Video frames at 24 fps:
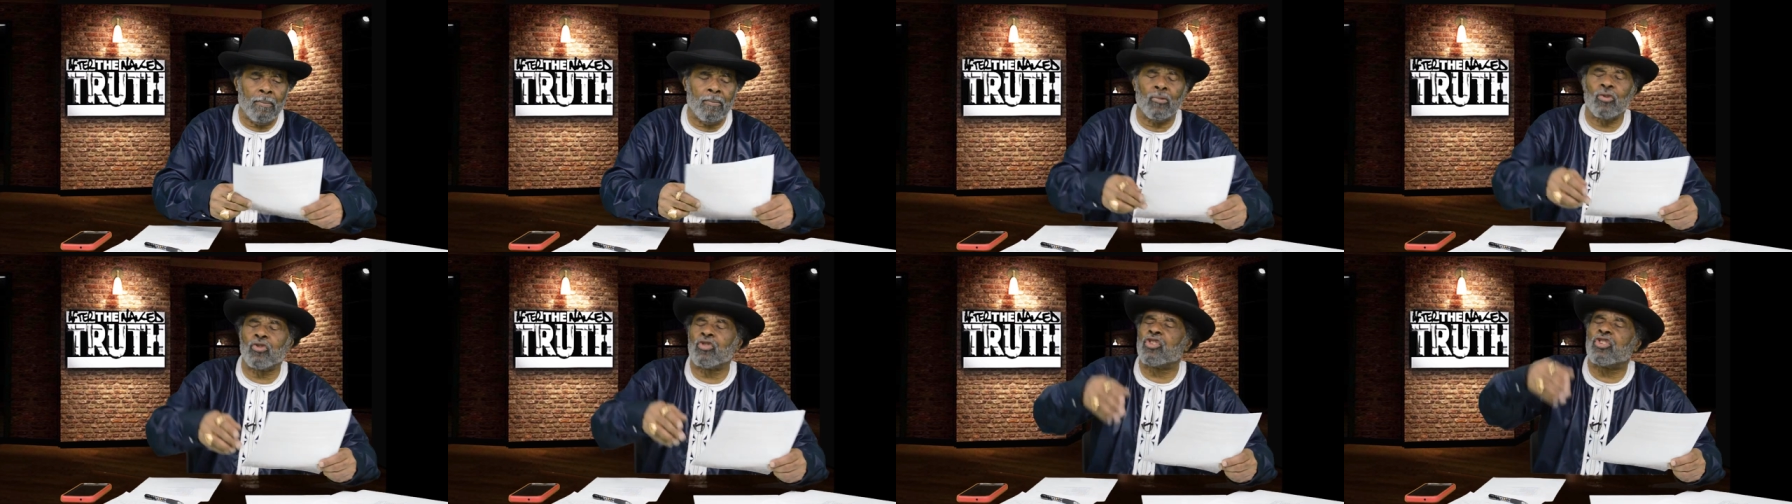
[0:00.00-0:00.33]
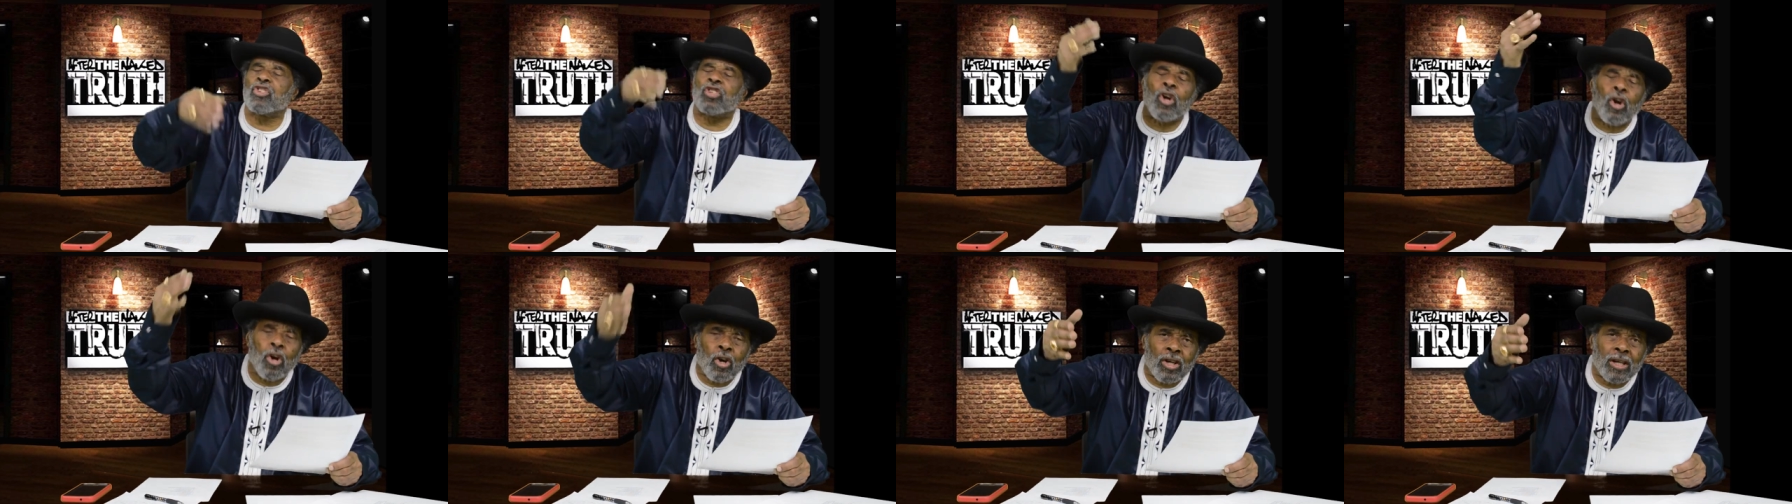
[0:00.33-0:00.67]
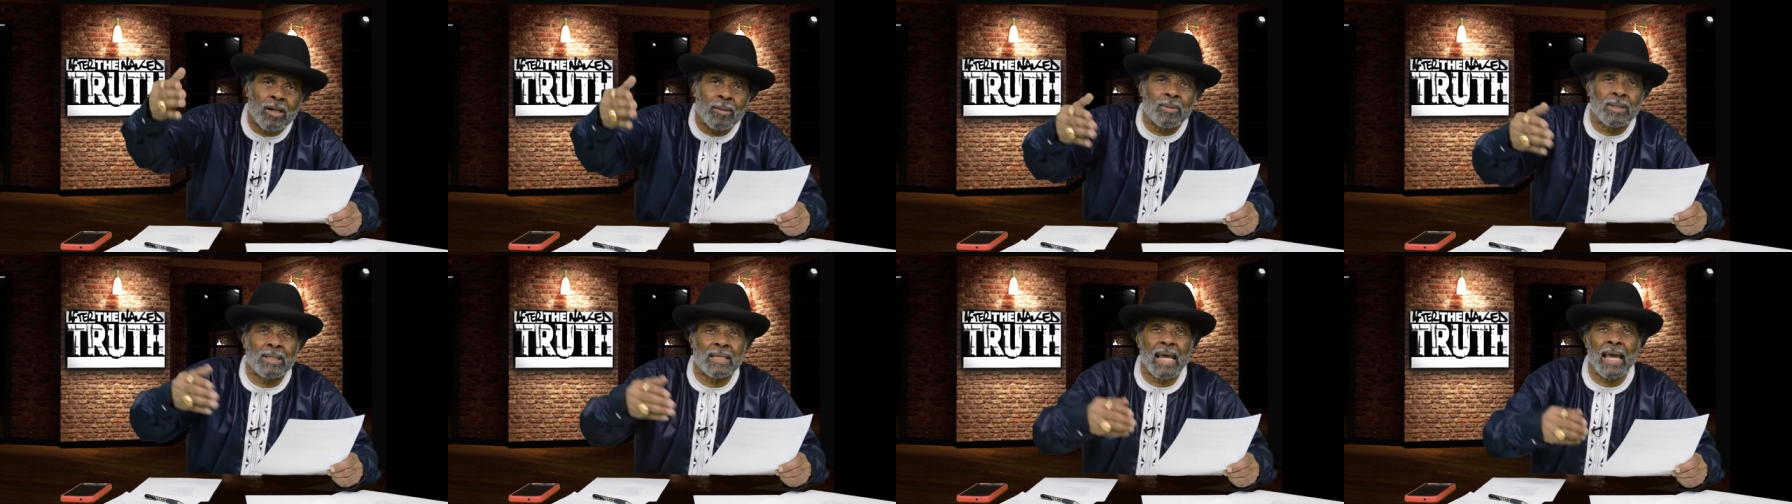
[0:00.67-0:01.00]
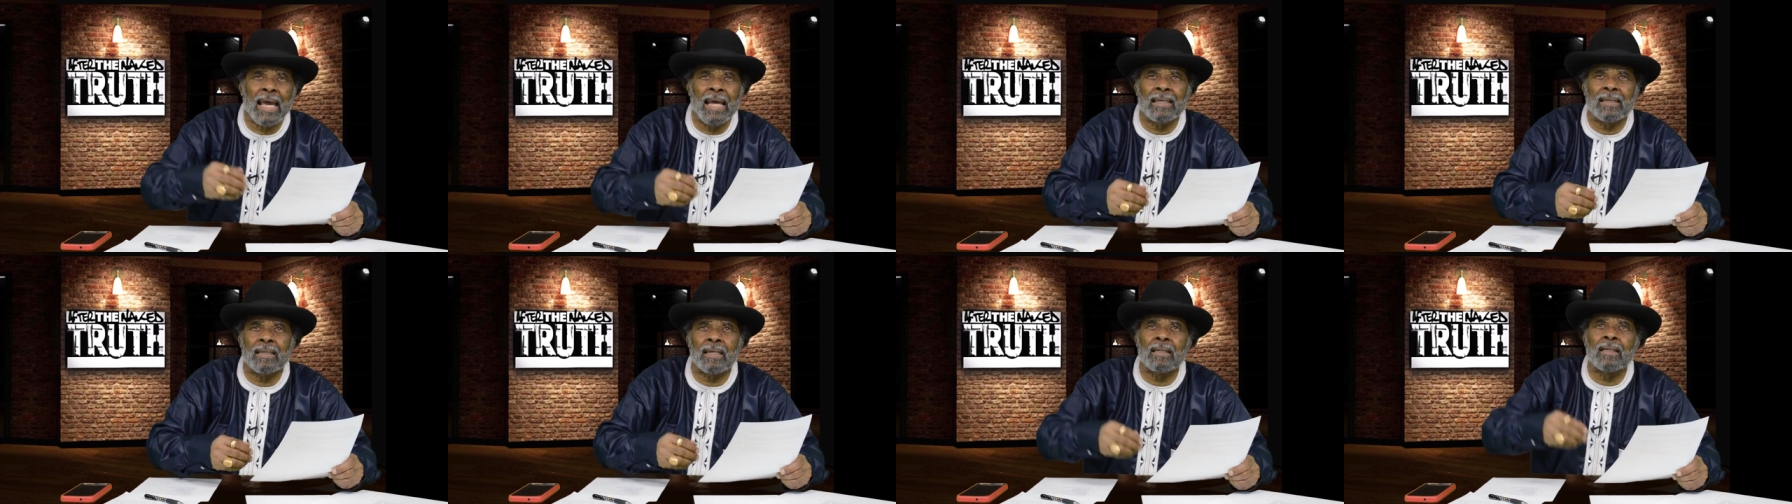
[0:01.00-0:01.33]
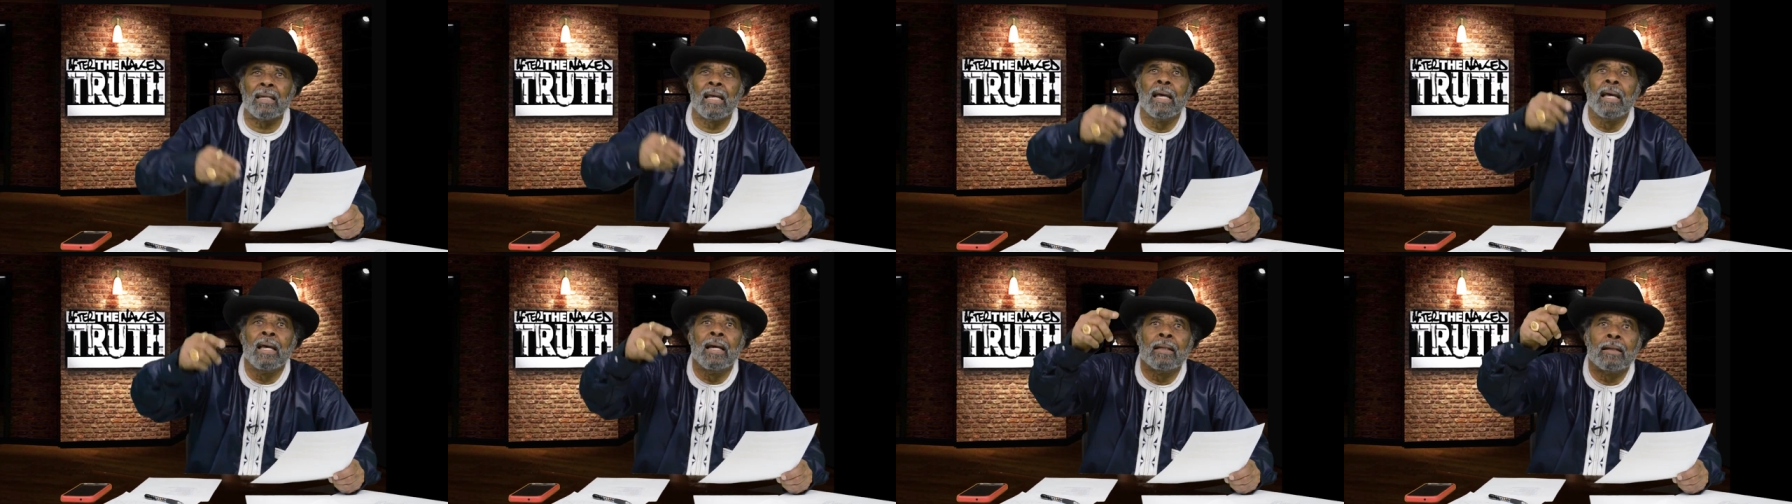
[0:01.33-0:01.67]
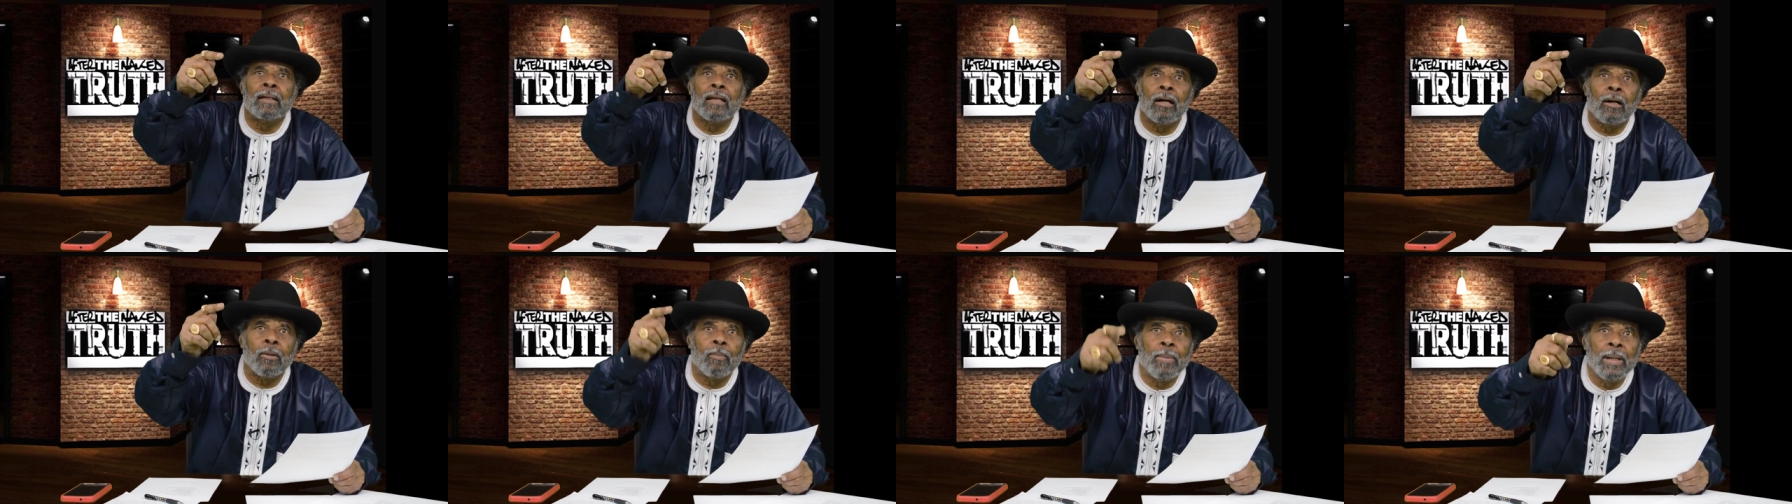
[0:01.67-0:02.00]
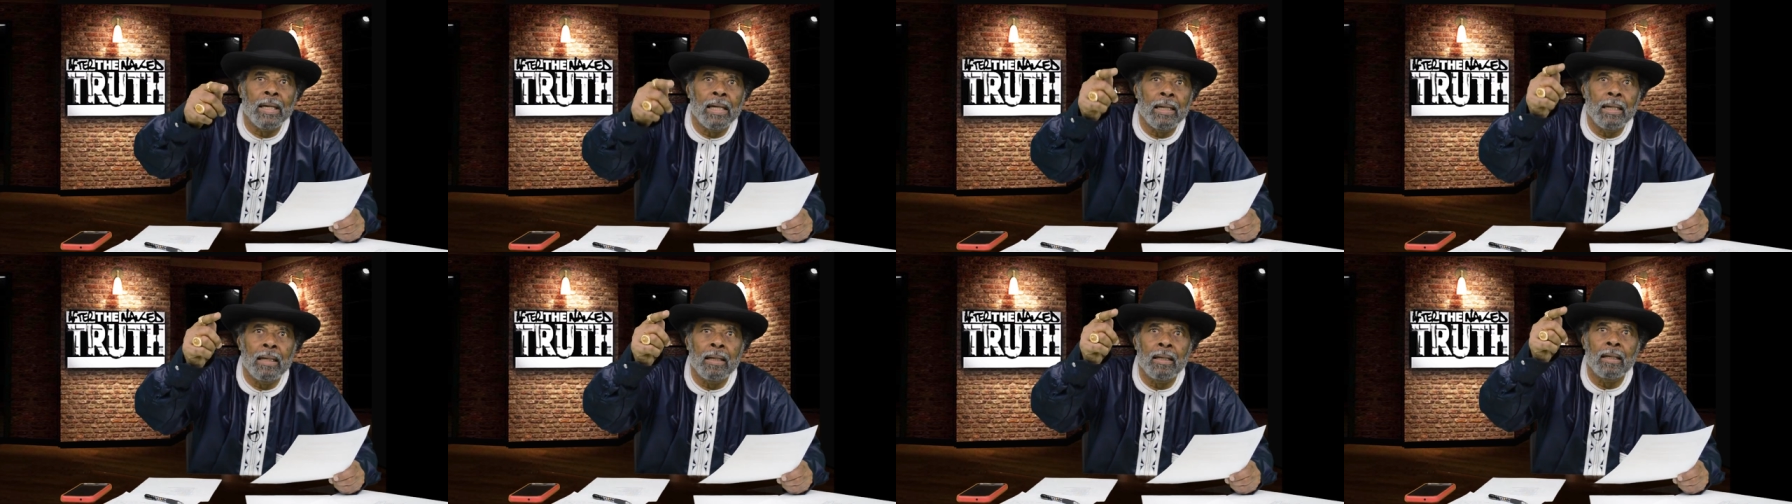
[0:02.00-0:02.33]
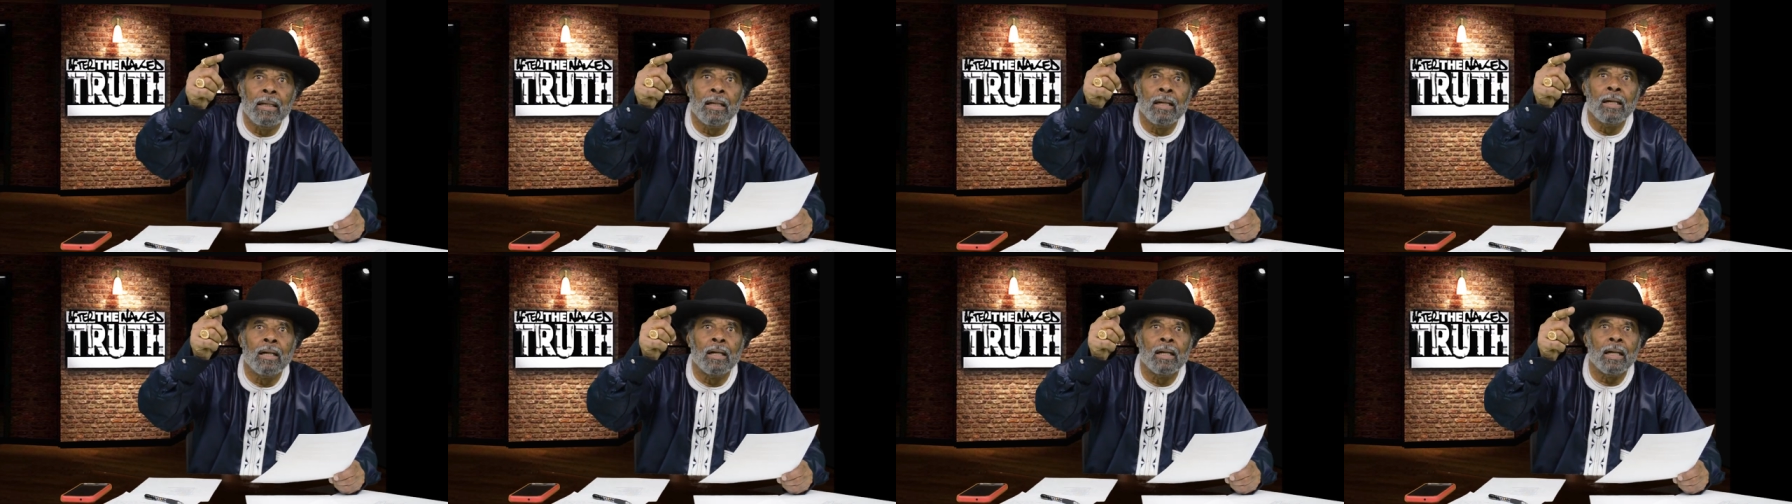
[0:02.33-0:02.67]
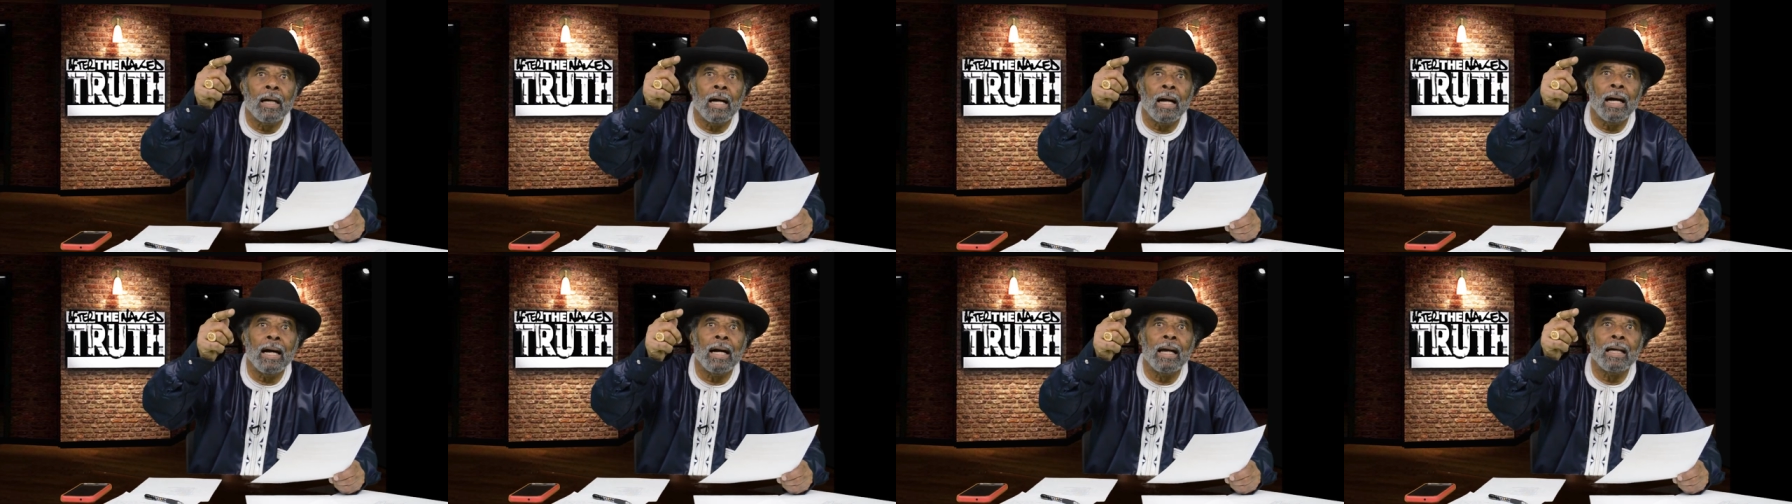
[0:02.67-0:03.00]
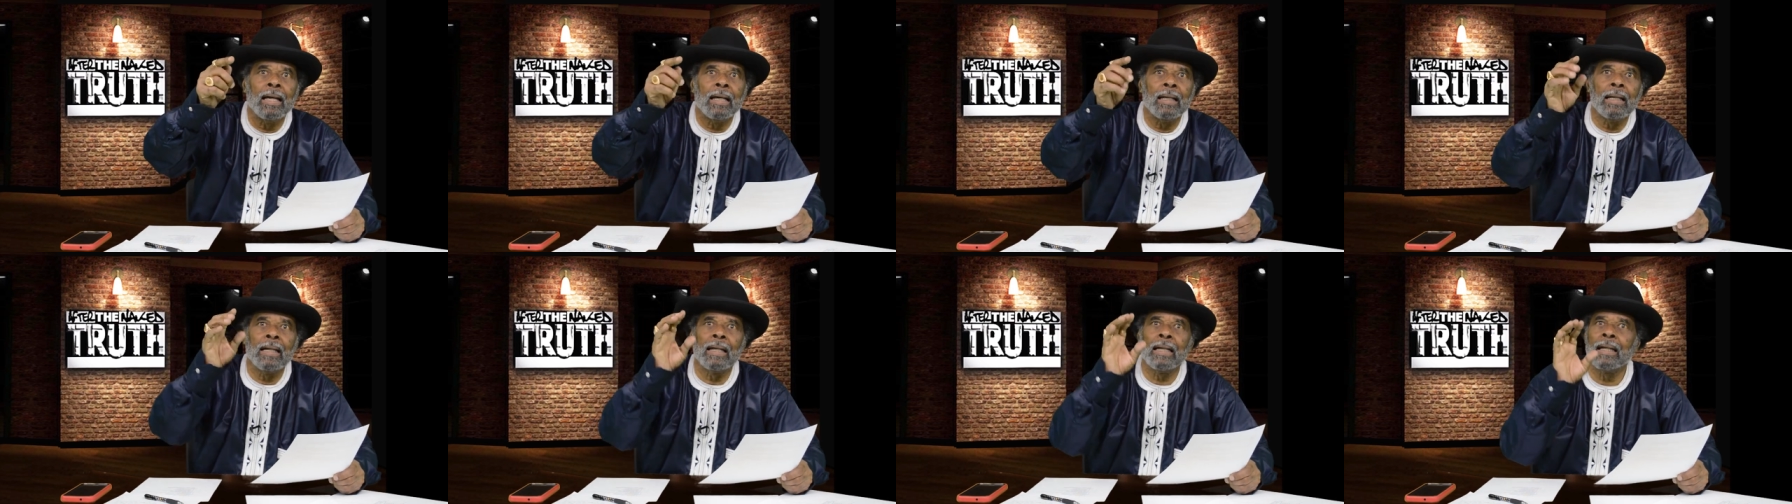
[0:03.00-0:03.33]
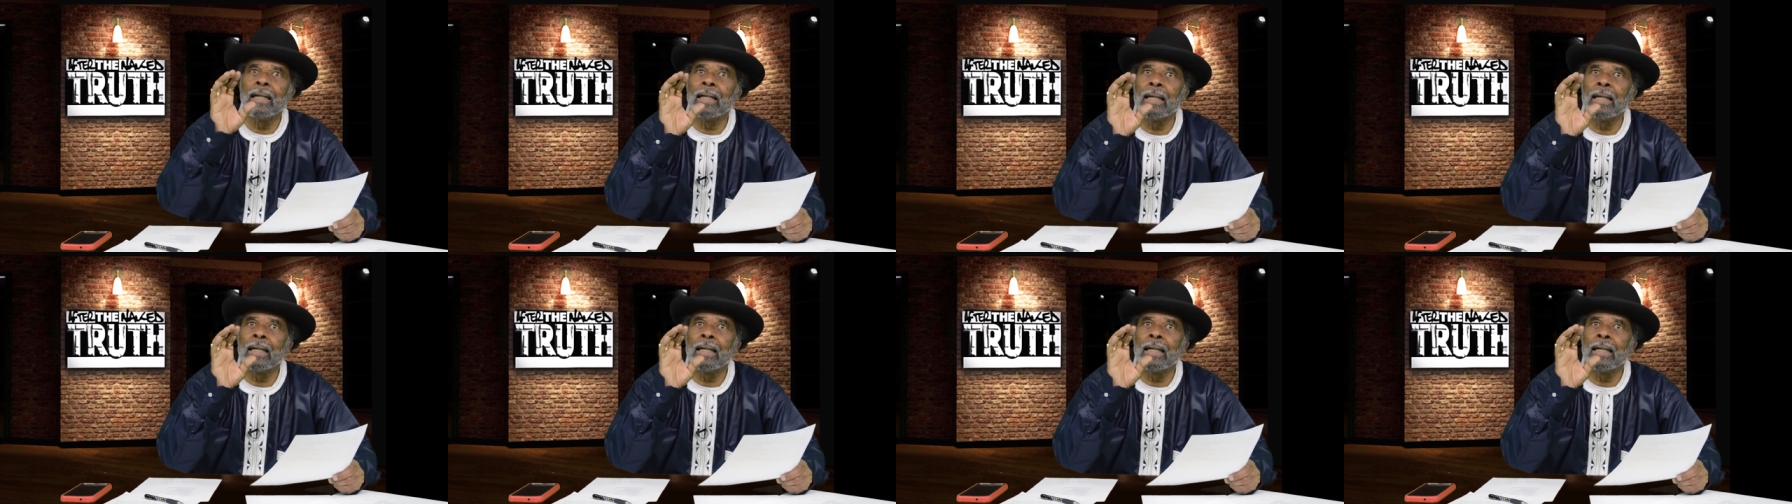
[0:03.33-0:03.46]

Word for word: circumstances, they'll be uh,